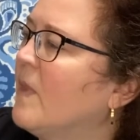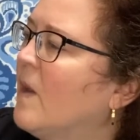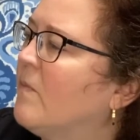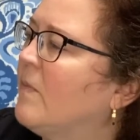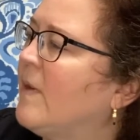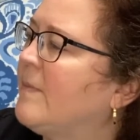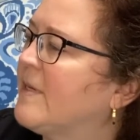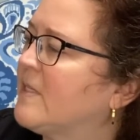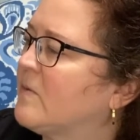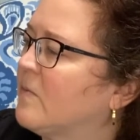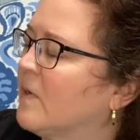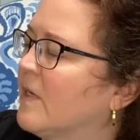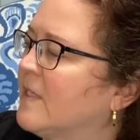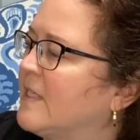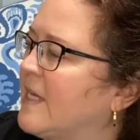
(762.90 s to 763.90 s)
"We must
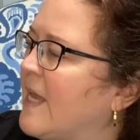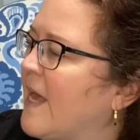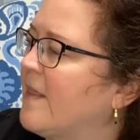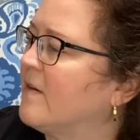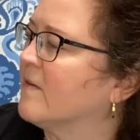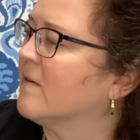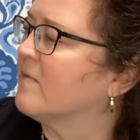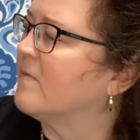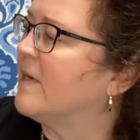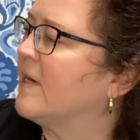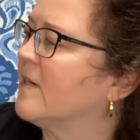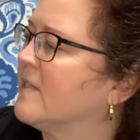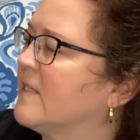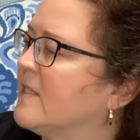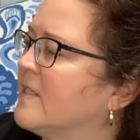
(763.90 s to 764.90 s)
work together if we
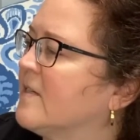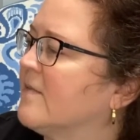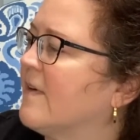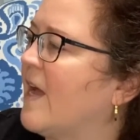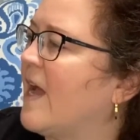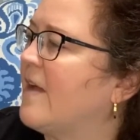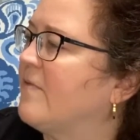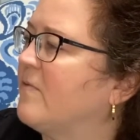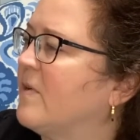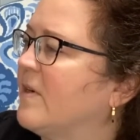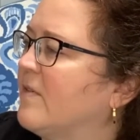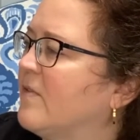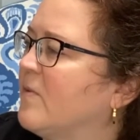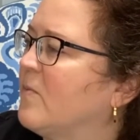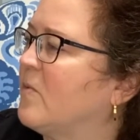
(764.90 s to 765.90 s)
are to survive," one
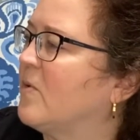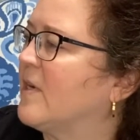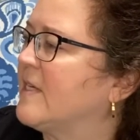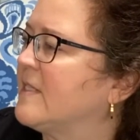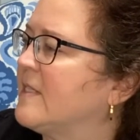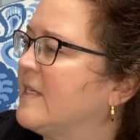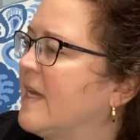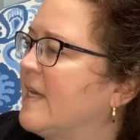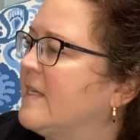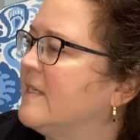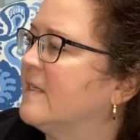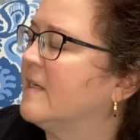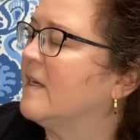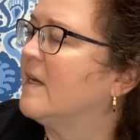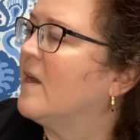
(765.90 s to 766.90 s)
of the boys said.
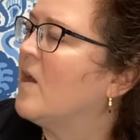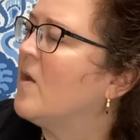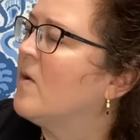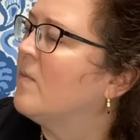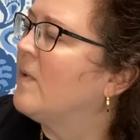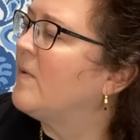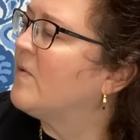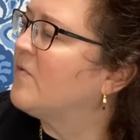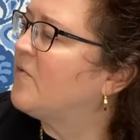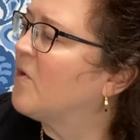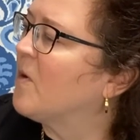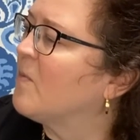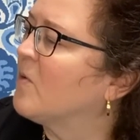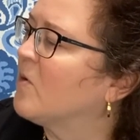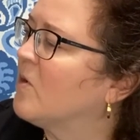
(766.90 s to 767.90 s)
"We will
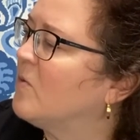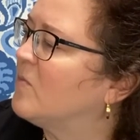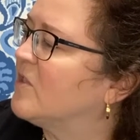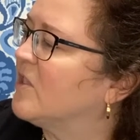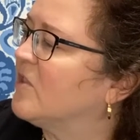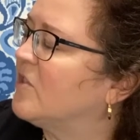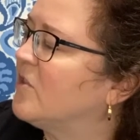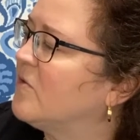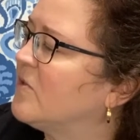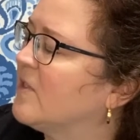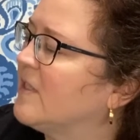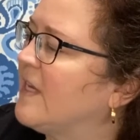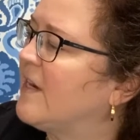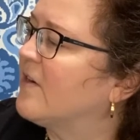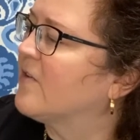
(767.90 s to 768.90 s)
form groups and choose a
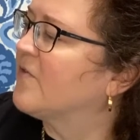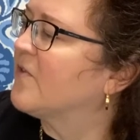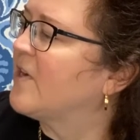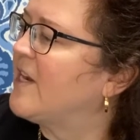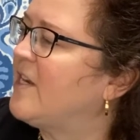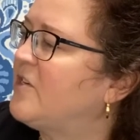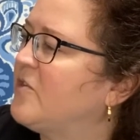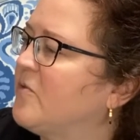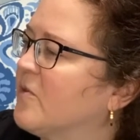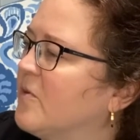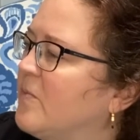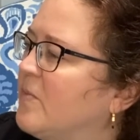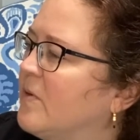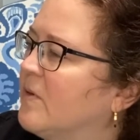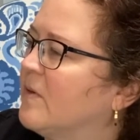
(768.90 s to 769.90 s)
leader for each
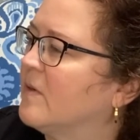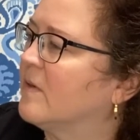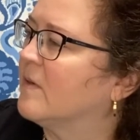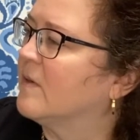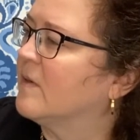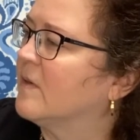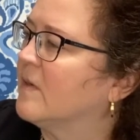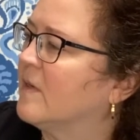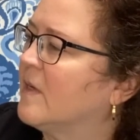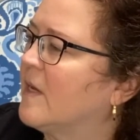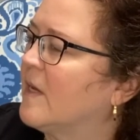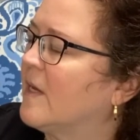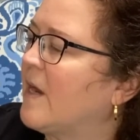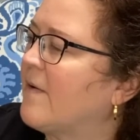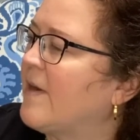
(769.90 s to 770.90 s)
group."
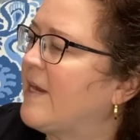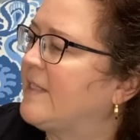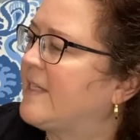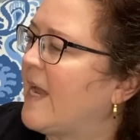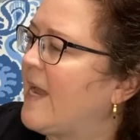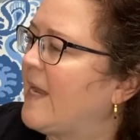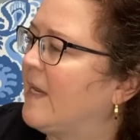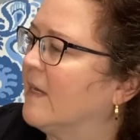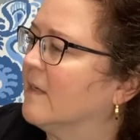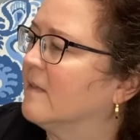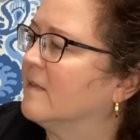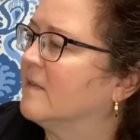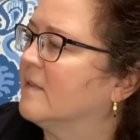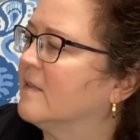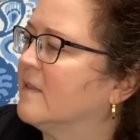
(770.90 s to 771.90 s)
"Garang Dang,"
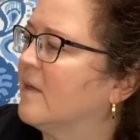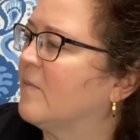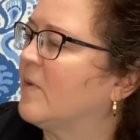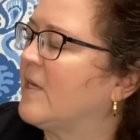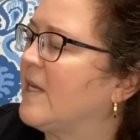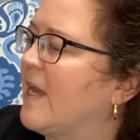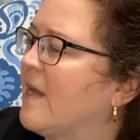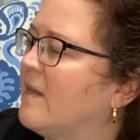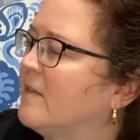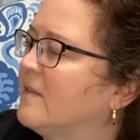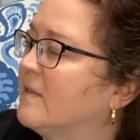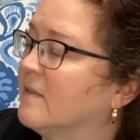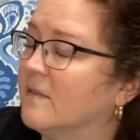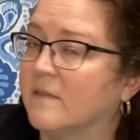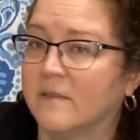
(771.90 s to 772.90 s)
someone yelled,
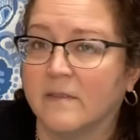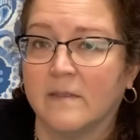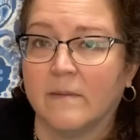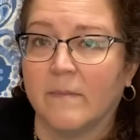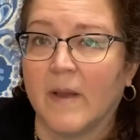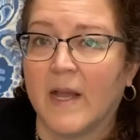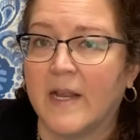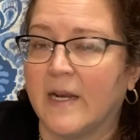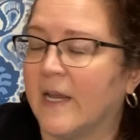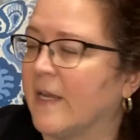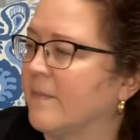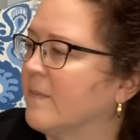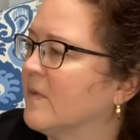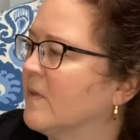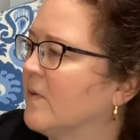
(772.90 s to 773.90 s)
my name.